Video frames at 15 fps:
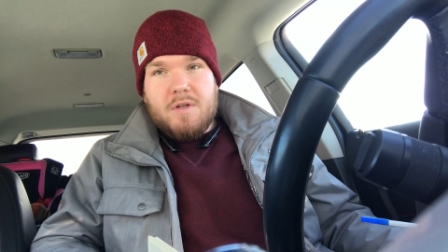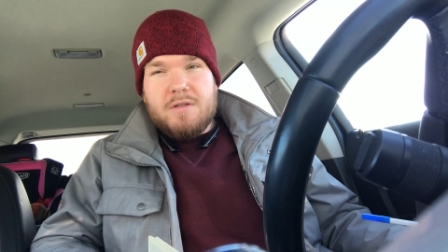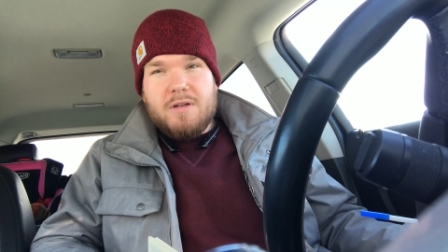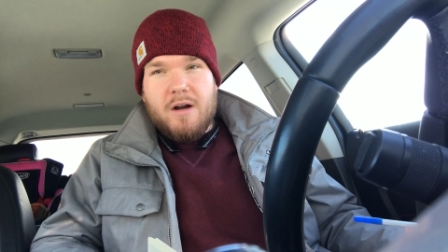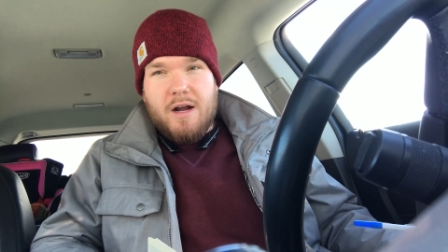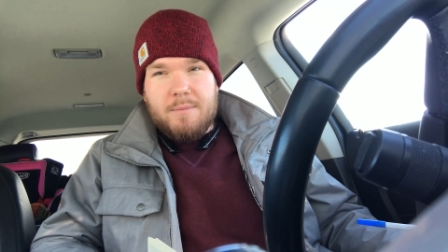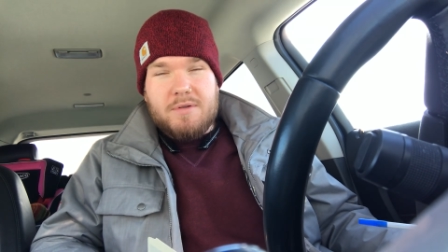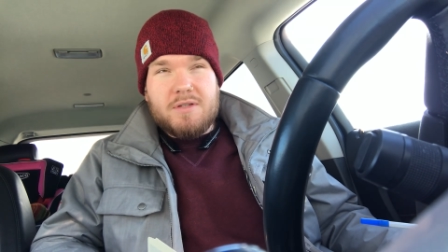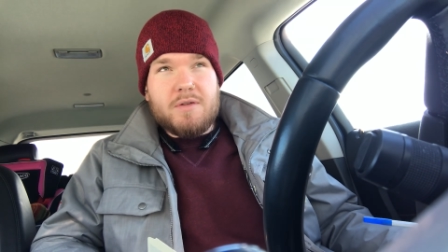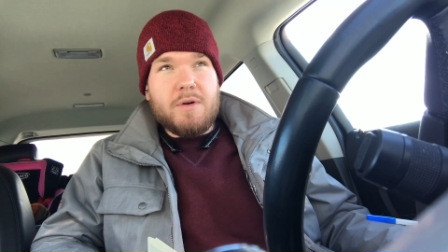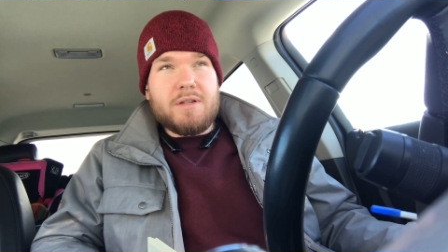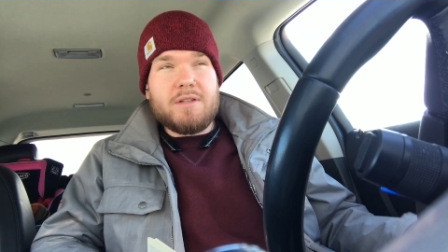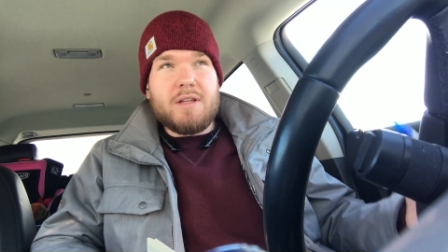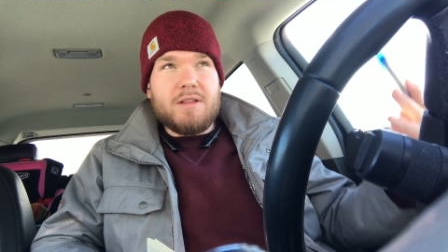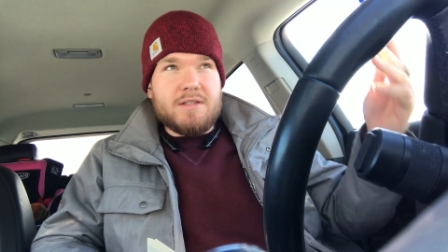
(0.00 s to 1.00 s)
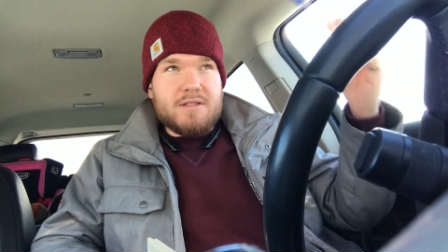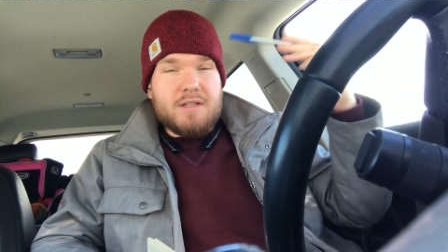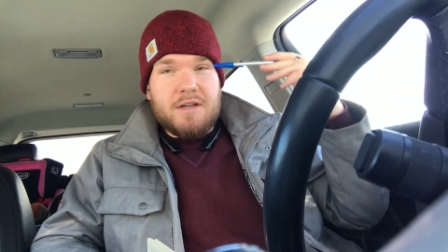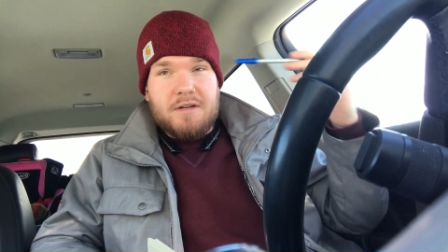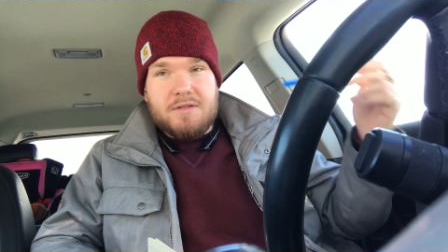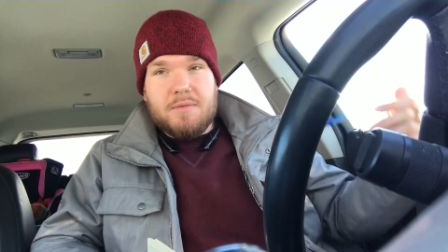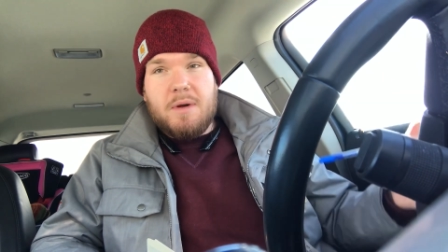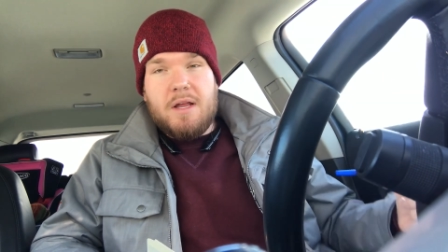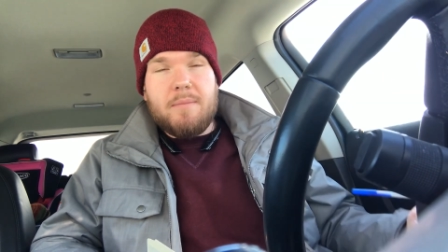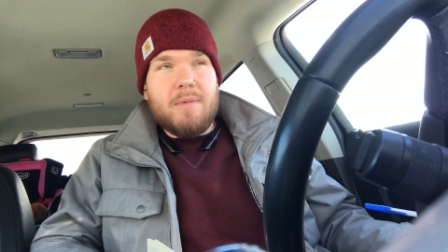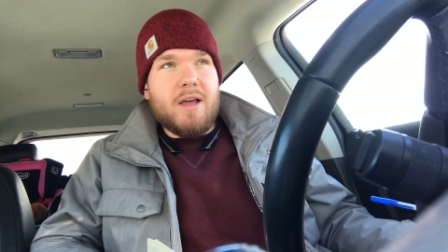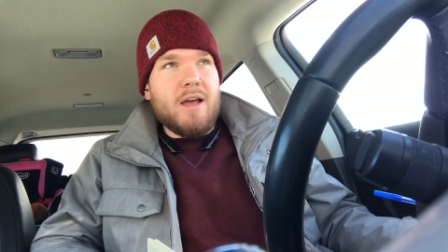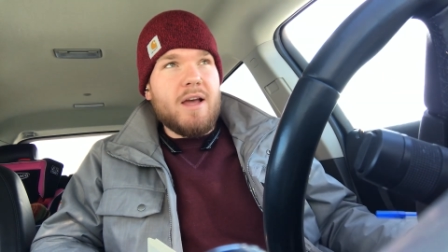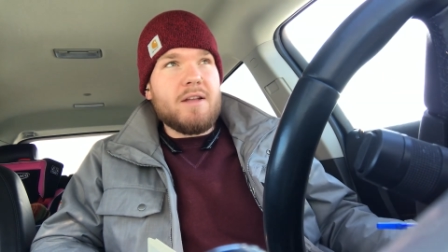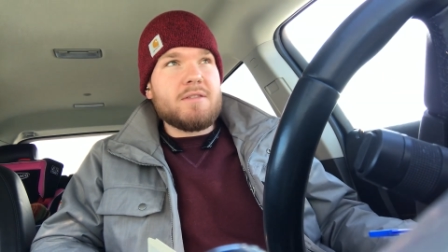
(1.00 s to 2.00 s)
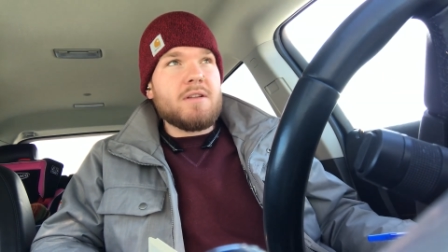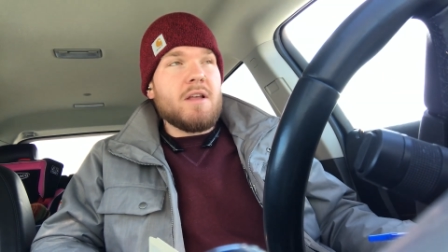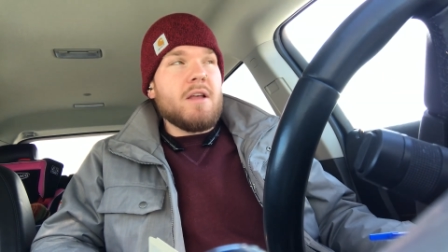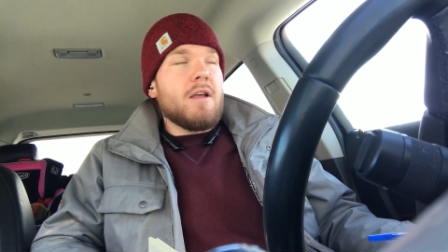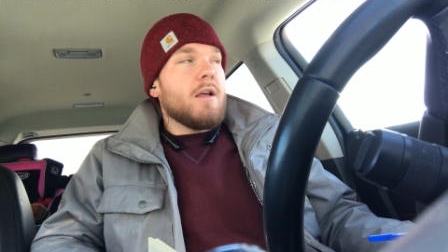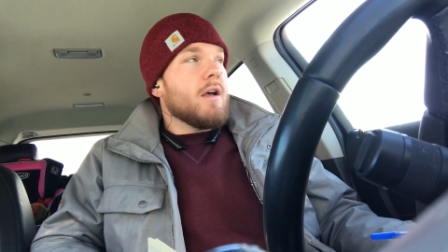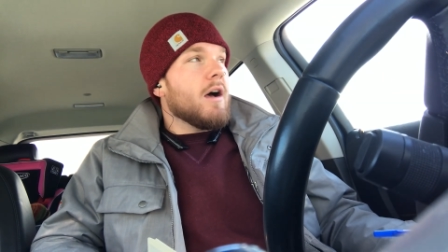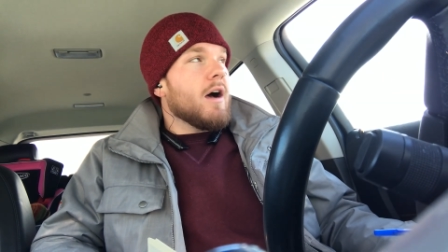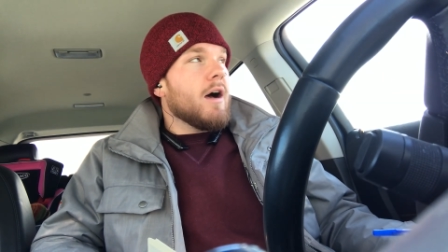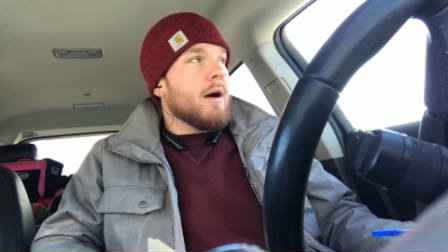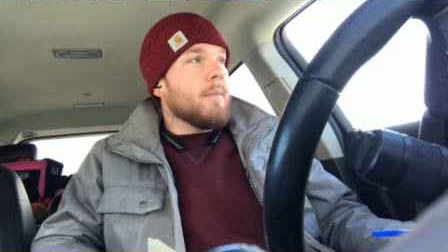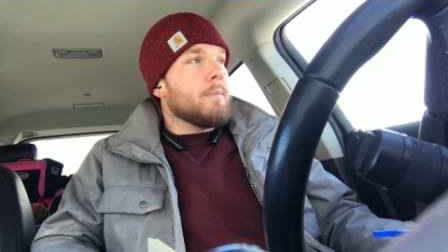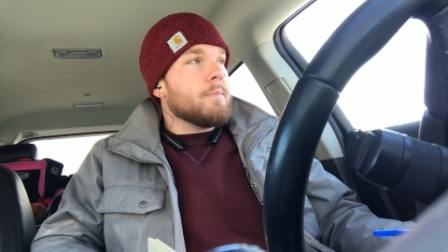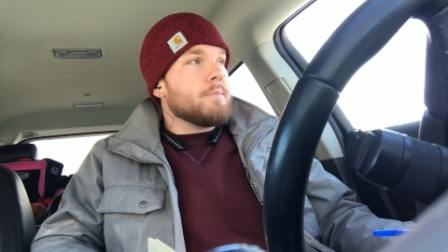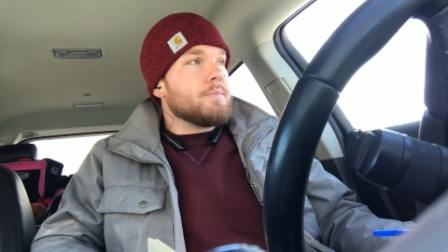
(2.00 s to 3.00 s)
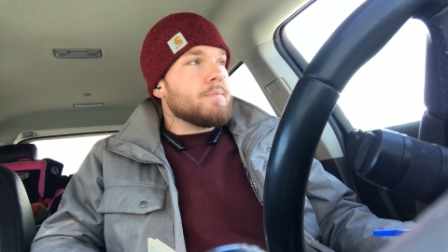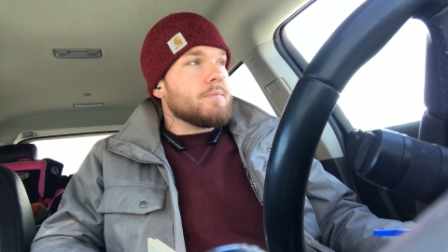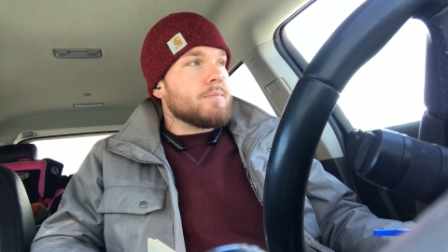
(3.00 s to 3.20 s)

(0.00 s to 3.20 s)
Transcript: Sorry, I'm squinting. The sun is right in my eyes. Um,